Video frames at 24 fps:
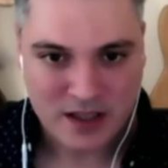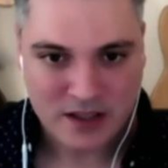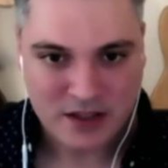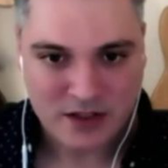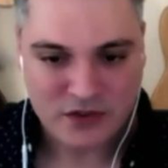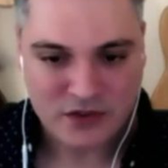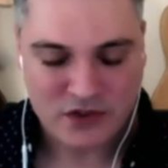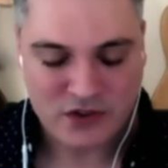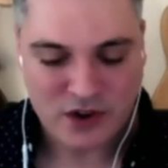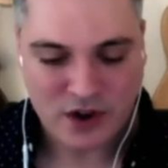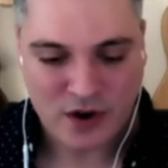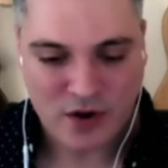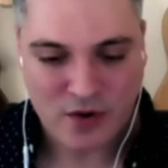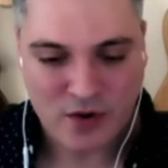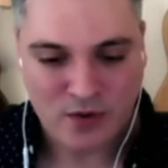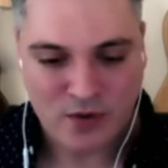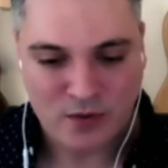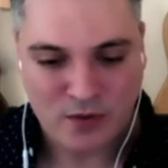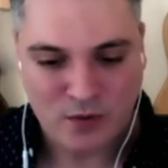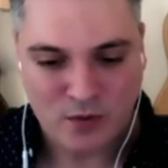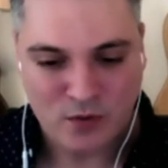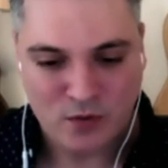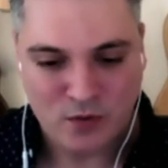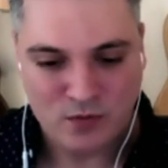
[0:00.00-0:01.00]

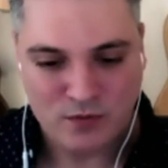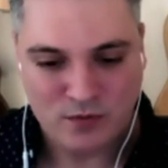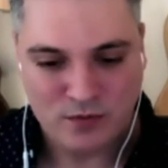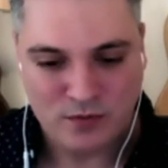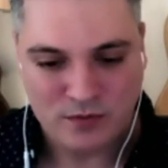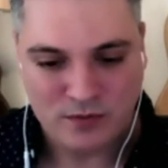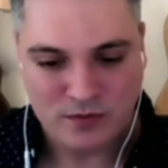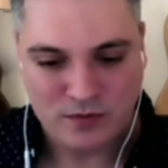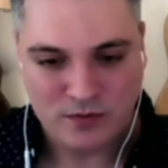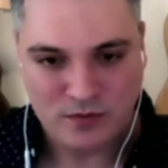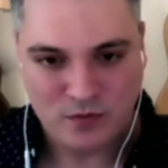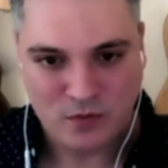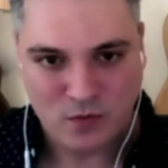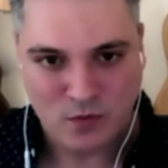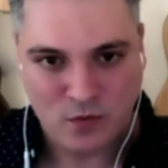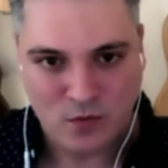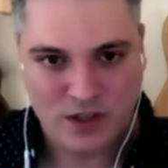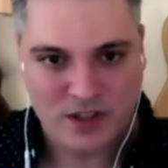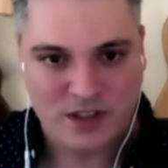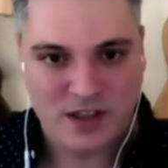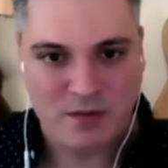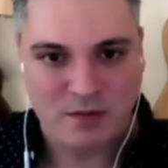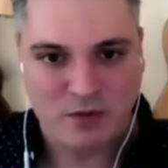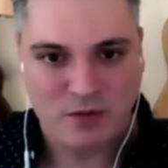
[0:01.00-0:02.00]
So
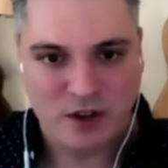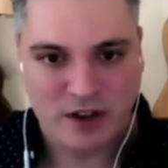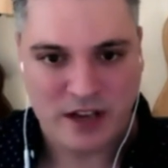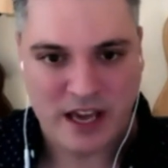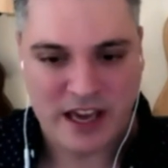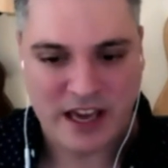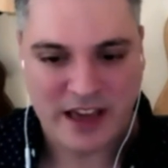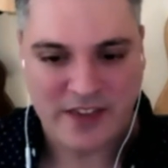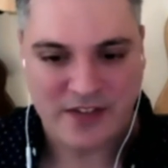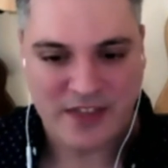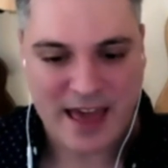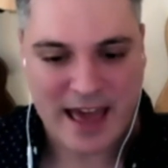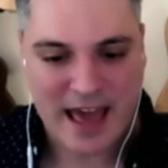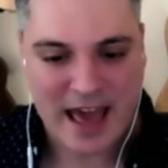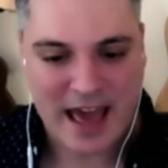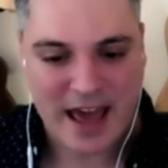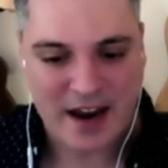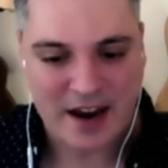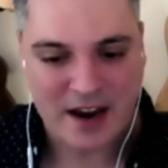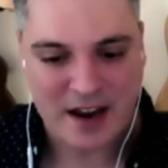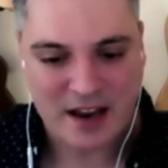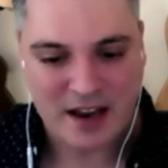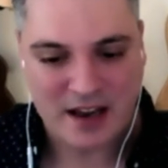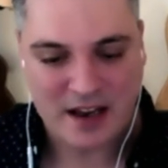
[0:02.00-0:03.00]
once I'm looking at
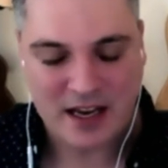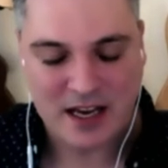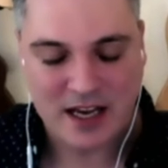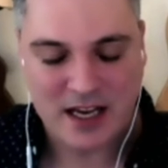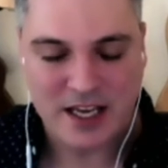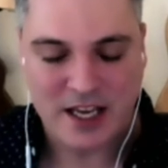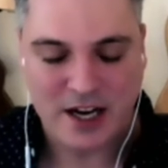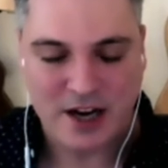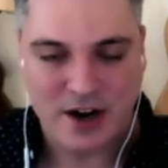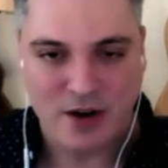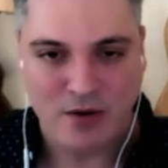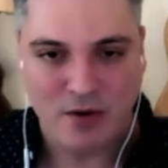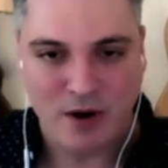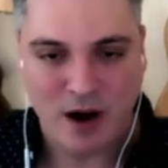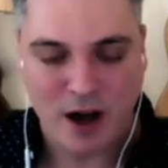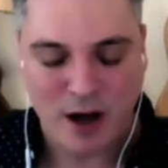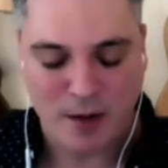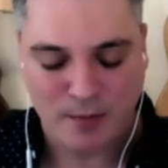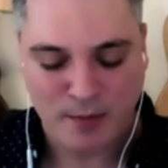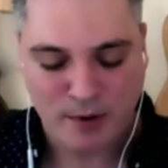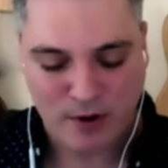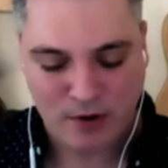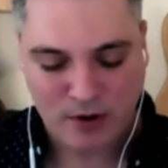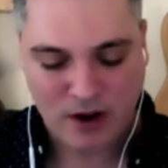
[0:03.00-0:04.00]
that, you
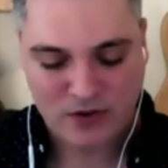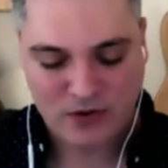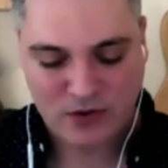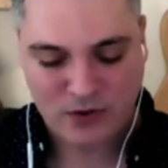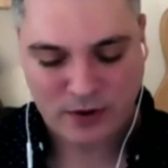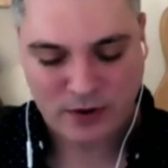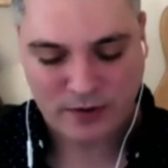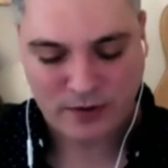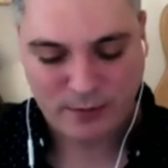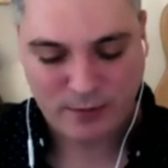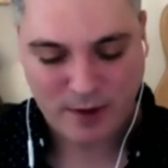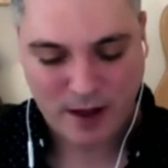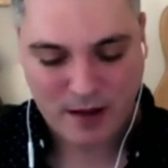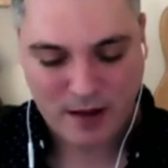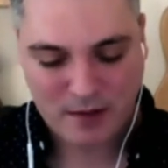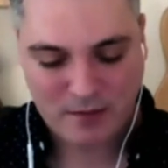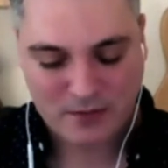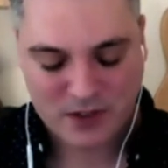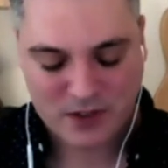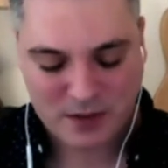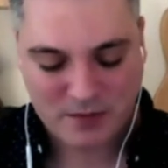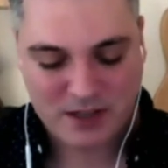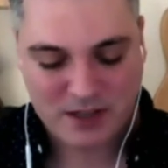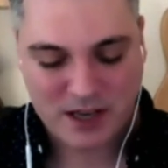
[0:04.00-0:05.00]
know,
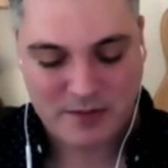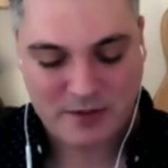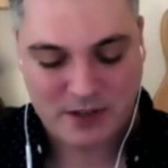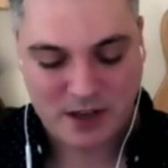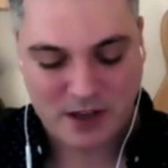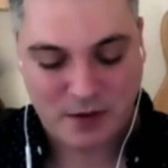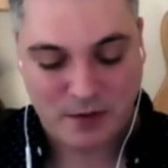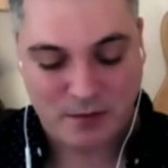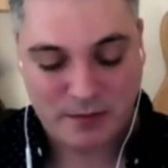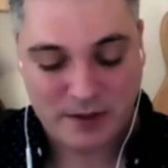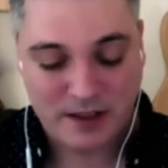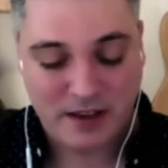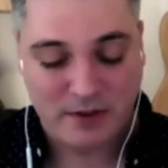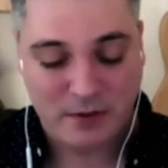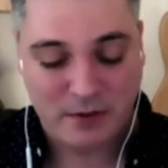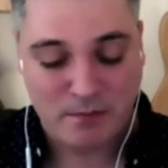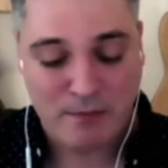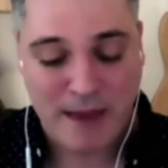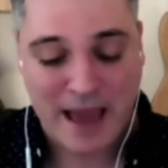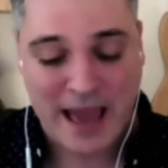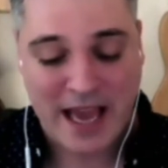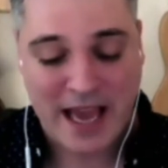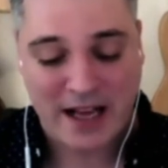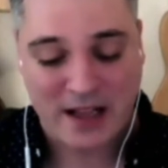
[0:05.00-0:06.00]
sometimes I'll even
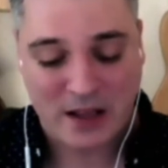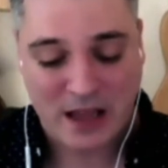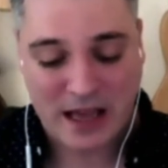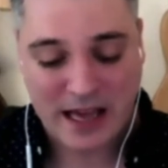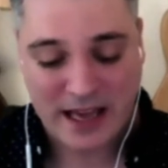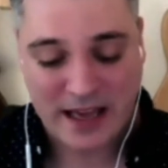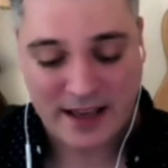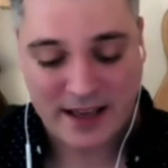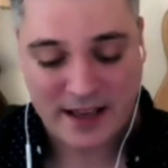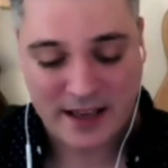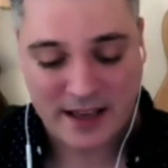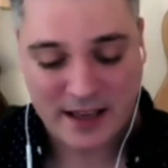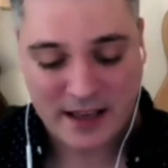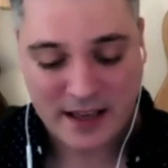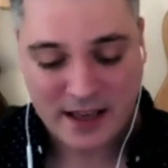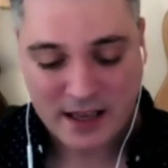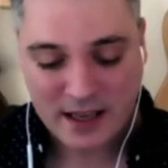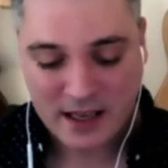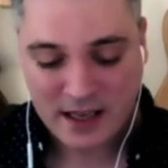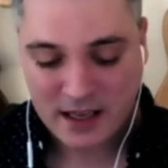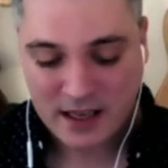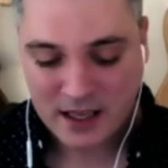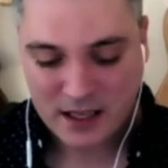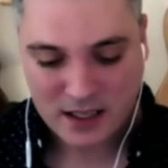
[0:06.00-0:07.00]
make like
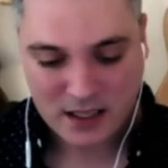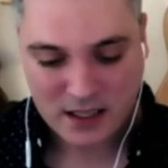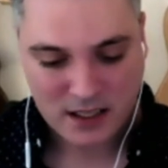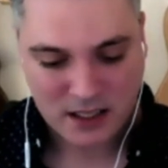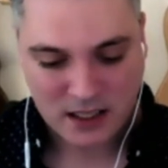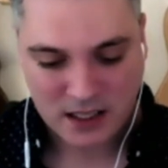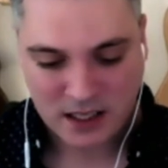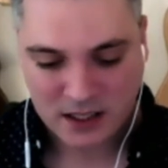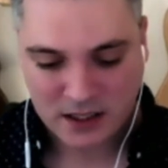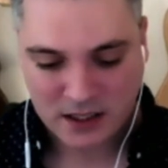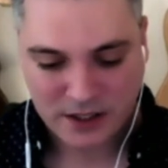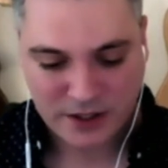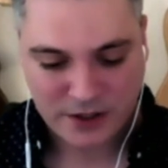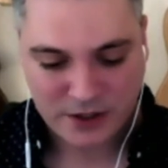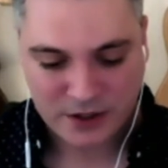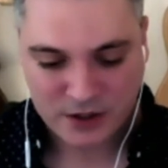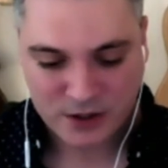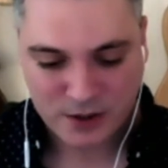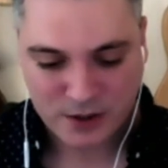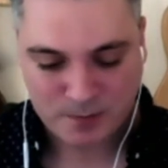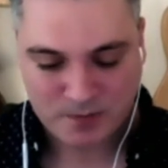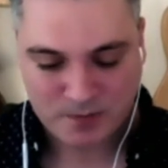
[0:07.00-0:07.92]
a little